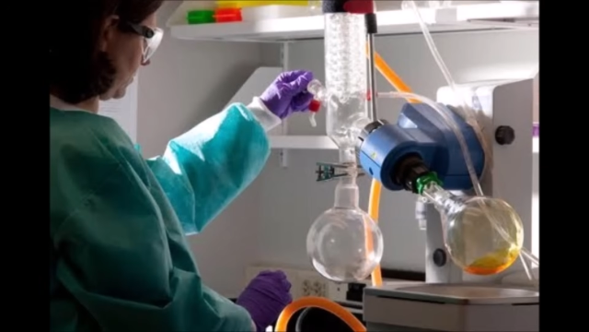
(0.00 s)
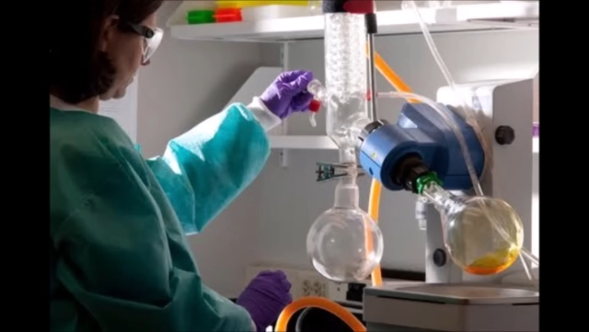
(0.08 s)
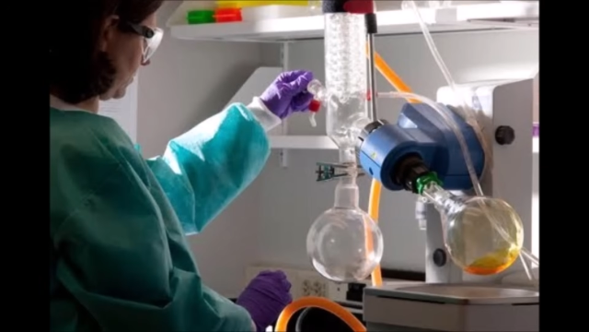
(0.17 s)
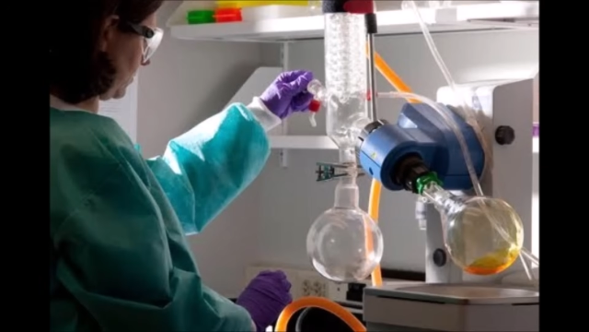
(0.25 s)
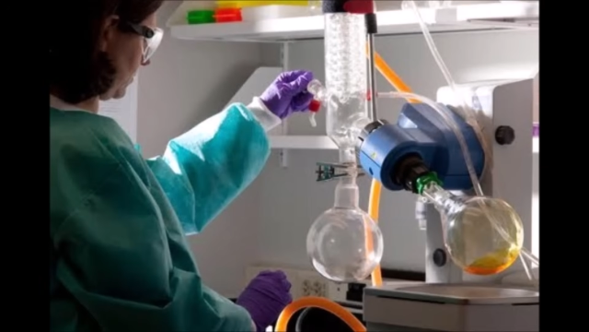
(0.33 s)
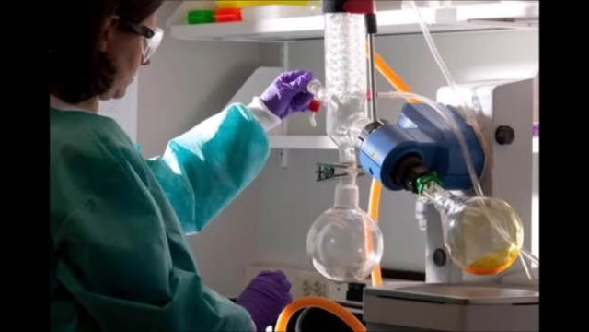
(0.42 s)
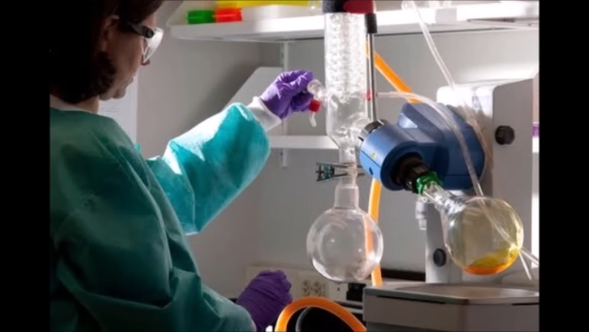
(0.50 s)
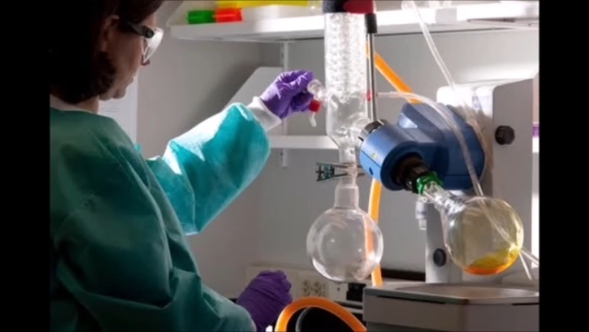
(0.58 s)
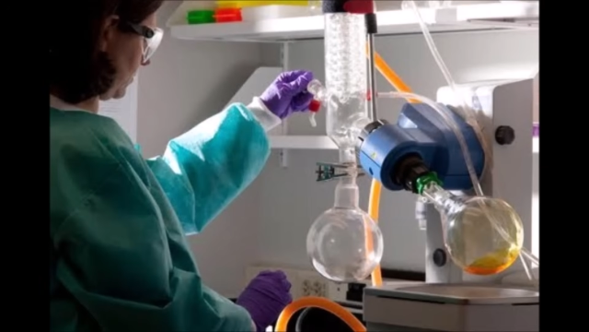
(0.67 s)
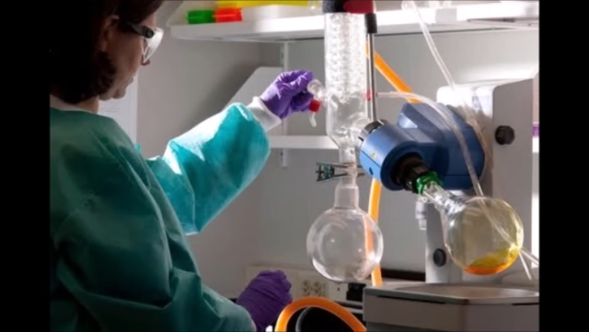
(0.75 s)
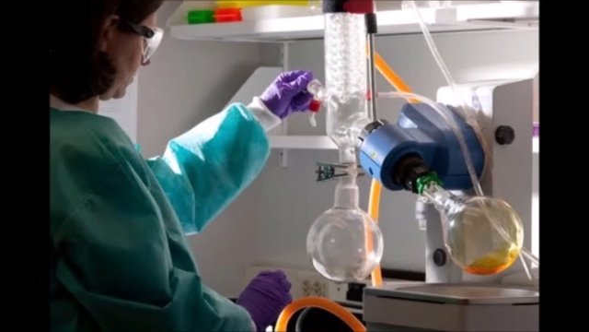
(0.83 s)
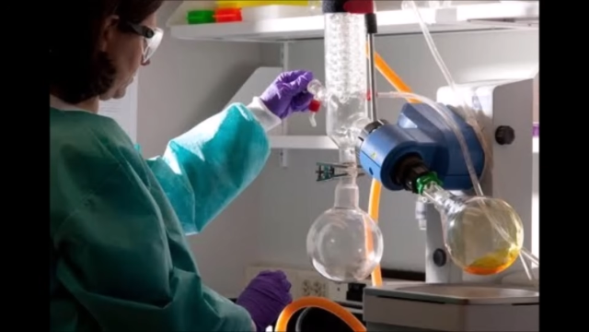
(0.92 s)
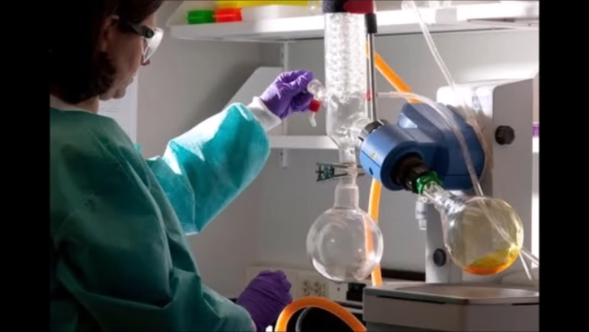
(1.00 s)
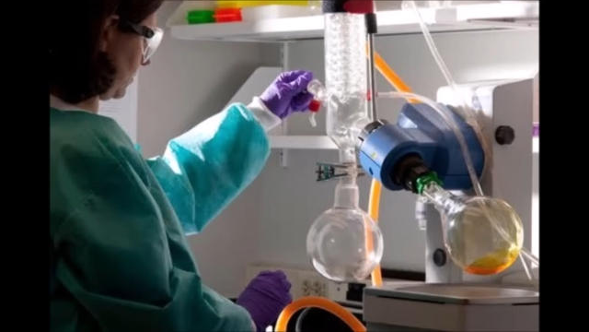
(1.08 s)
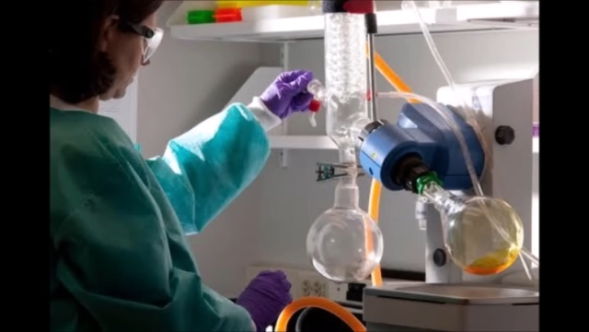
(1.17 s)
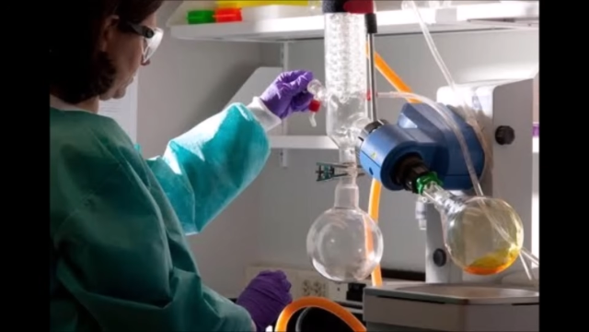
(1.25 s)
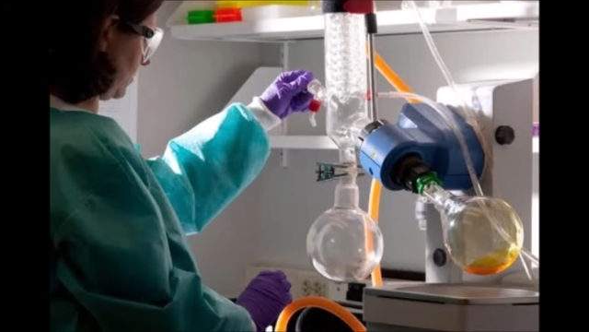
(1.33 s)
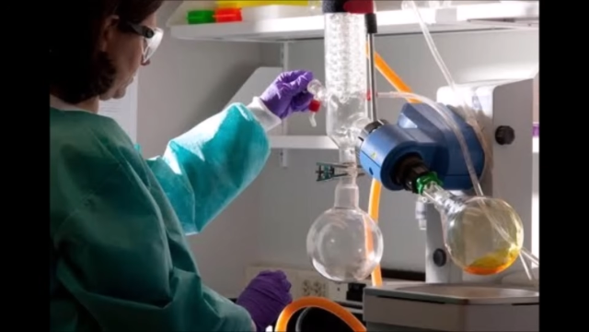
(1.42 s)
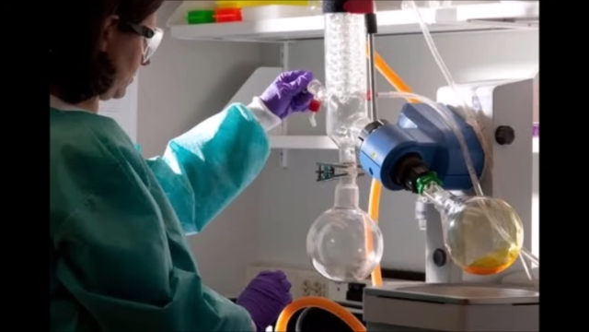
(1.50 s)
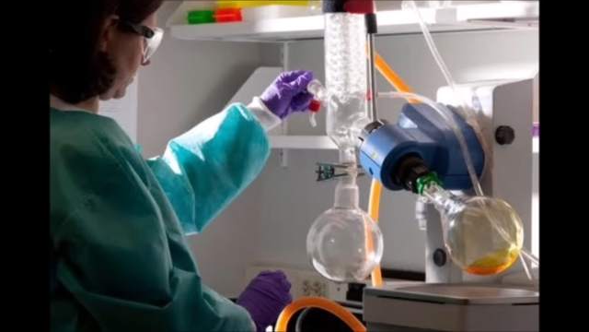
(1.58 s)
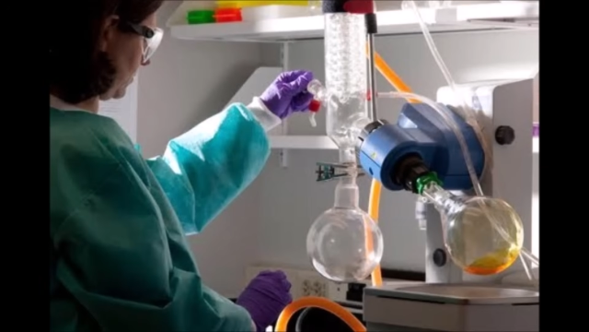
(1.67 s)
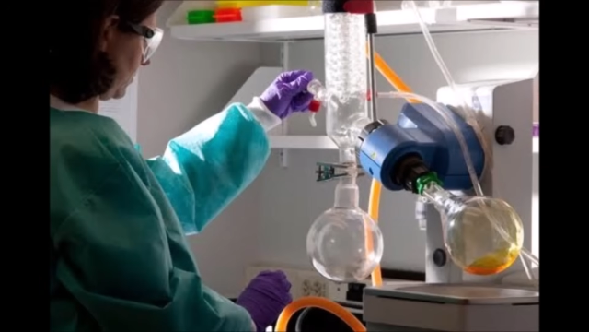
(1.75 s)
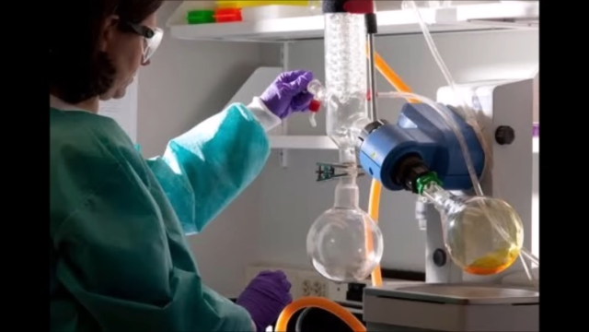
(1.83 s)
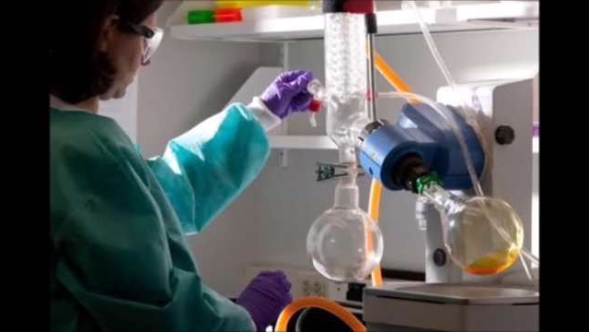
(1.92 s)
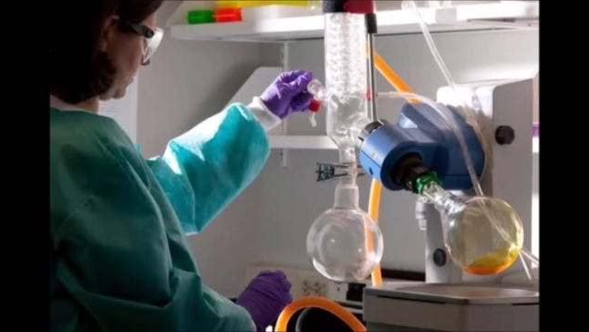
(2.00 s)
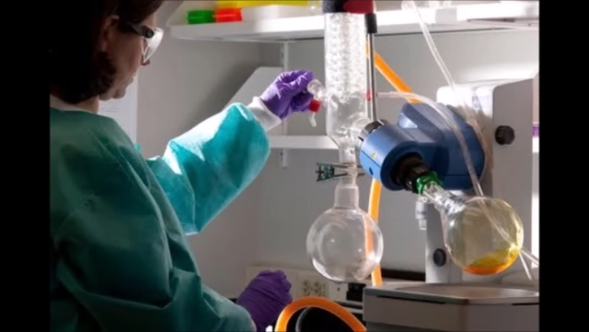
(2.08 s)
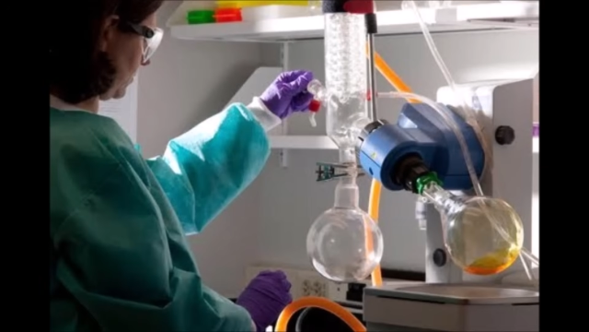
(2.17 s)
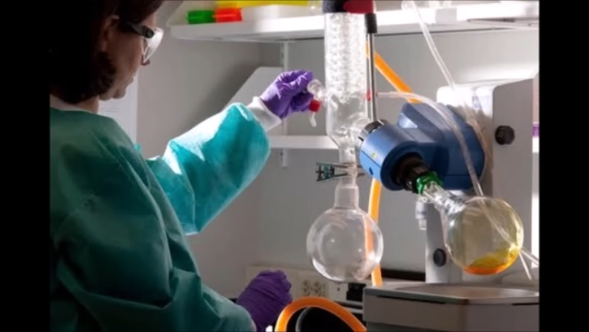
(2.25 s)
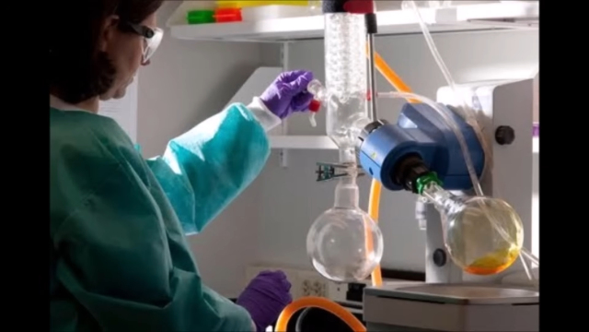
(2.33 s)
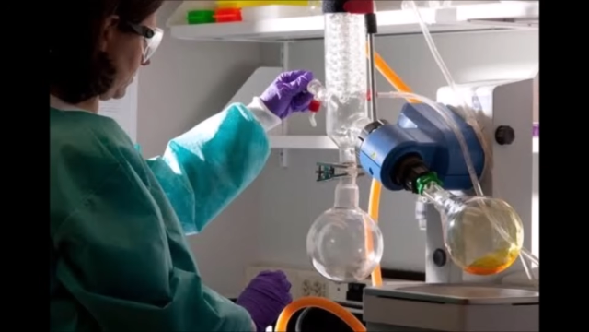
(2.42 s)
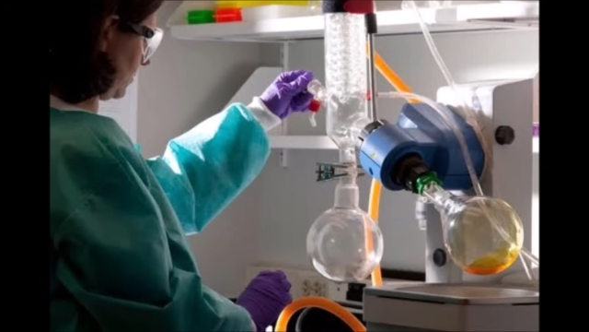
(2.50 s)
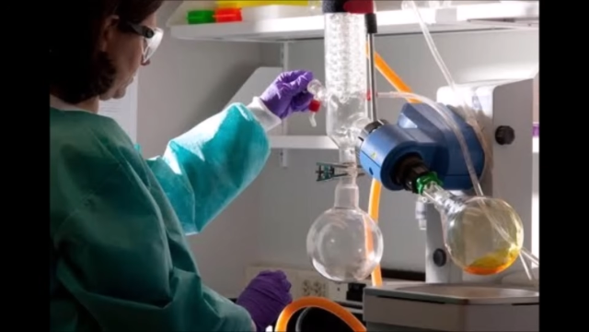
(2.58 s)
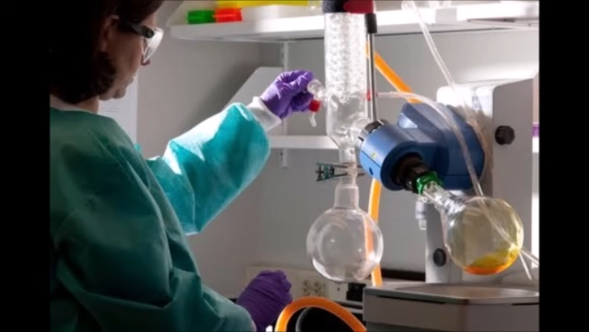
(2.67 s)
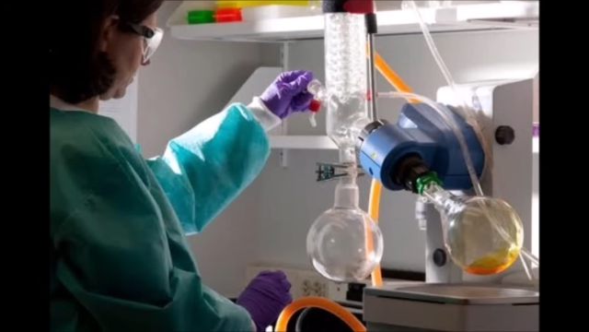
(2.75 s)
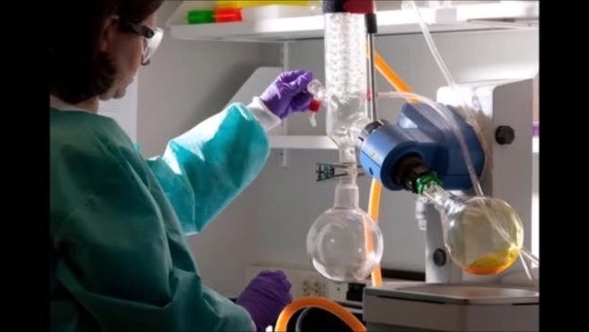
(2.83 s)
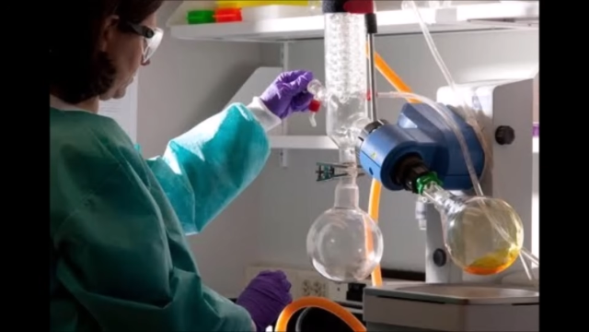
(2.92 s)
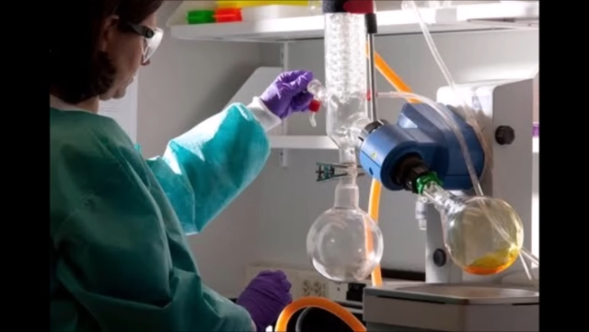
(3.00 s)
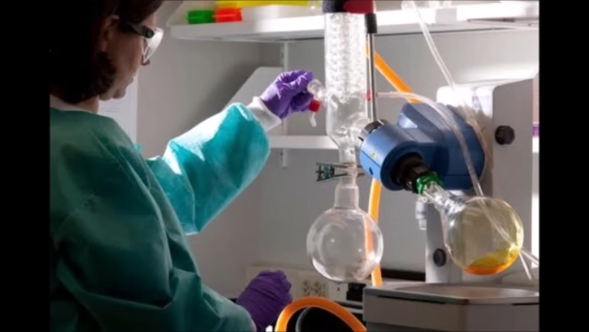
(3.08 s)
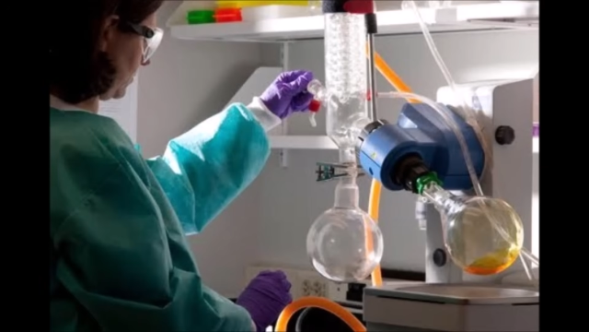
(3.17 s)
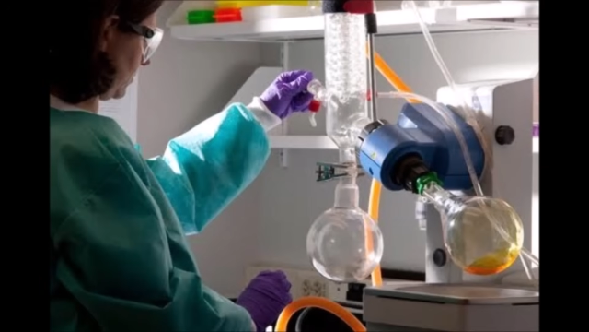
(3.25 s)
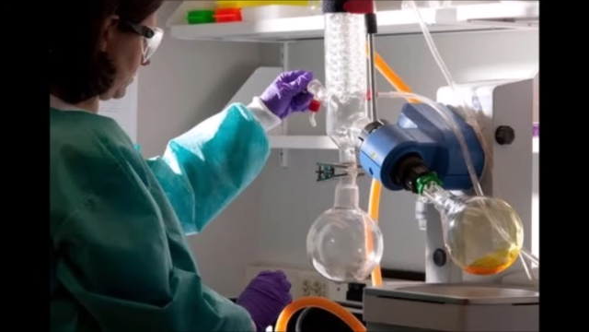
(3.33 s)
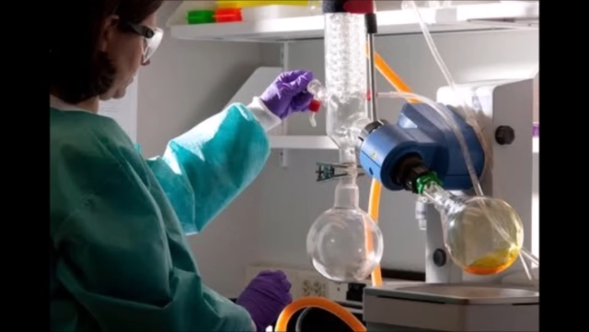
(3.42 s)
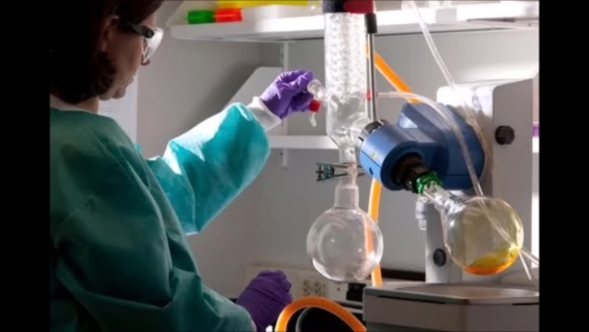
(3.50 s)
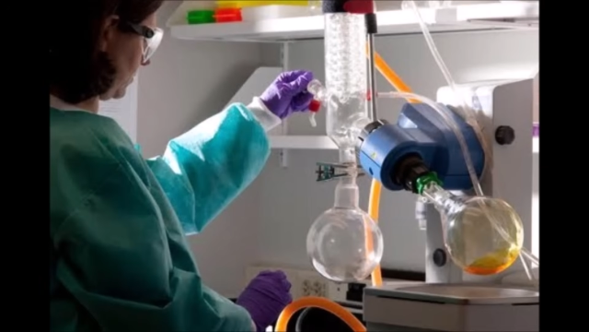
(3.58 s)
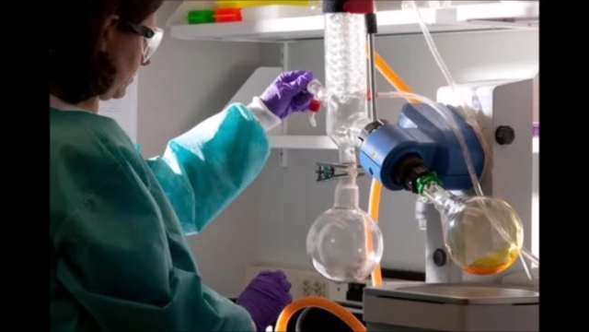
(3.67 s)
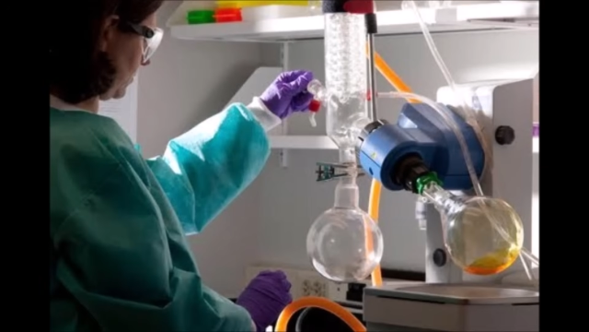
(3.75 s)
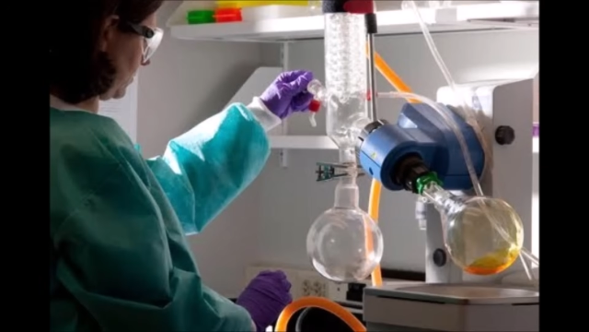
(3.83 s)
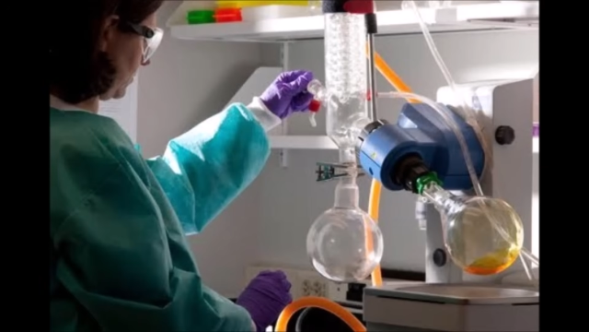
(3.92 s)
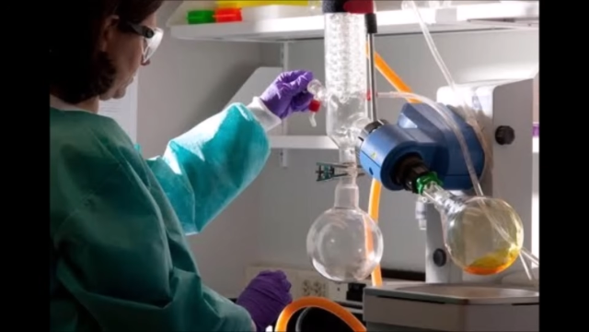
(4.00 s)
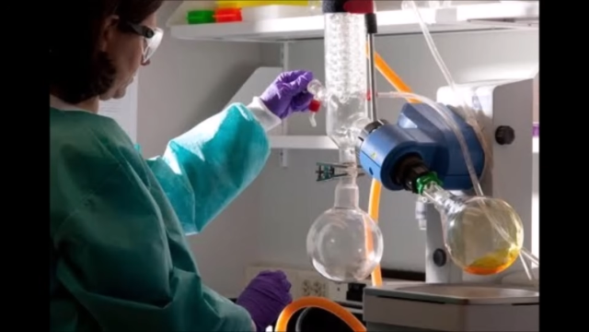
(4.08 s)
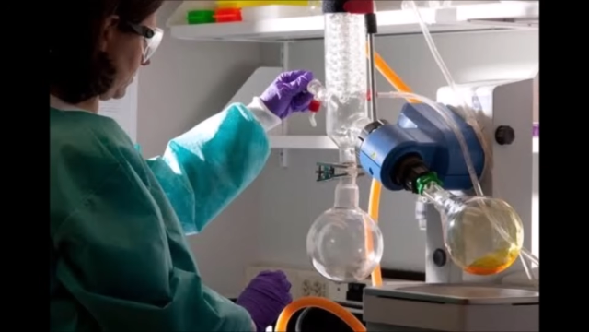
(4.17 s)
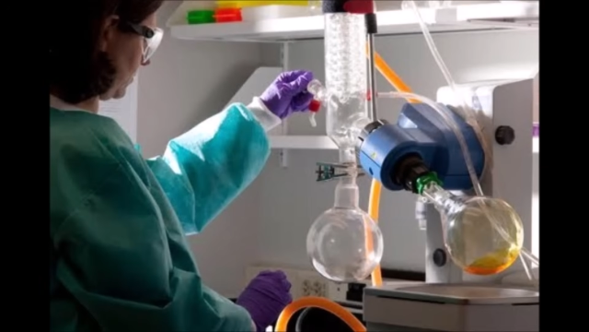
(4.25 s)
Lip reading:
(no speaker visible)